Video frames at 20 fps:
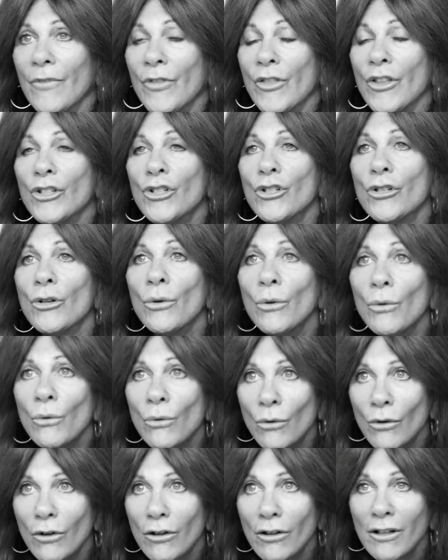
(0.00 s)
the
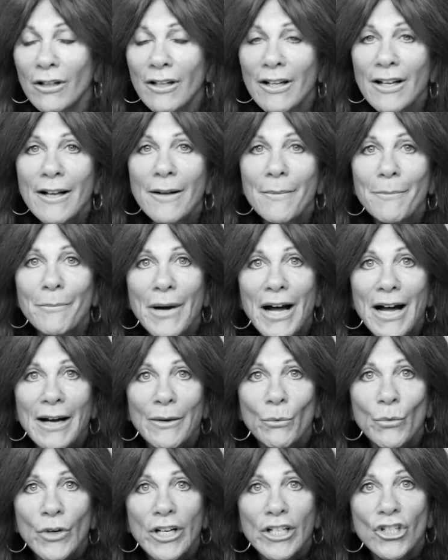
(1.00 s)
tool by
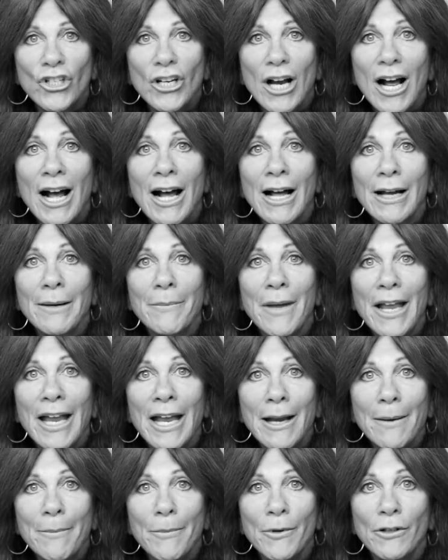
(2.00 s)
which I'm
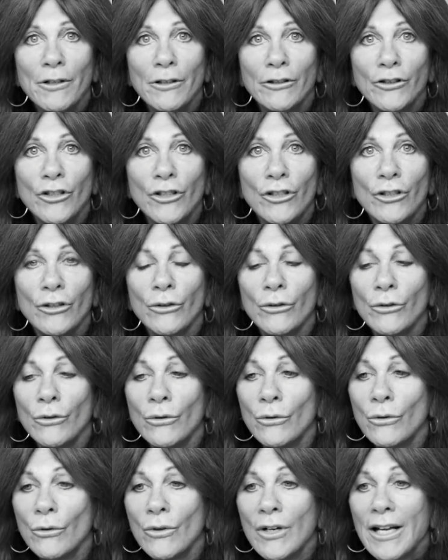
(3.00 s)
able
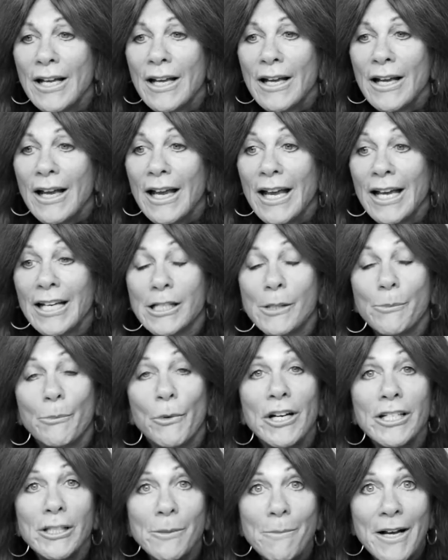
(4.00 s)
to
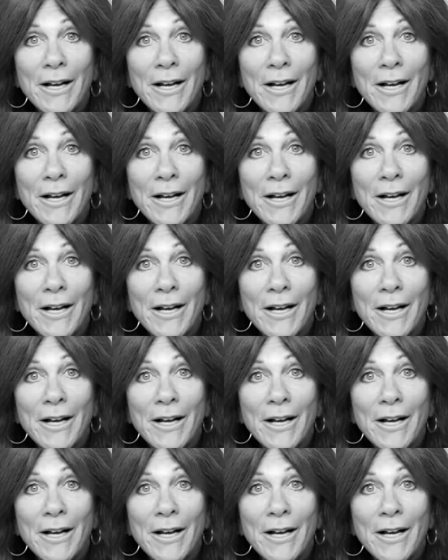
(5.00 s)
express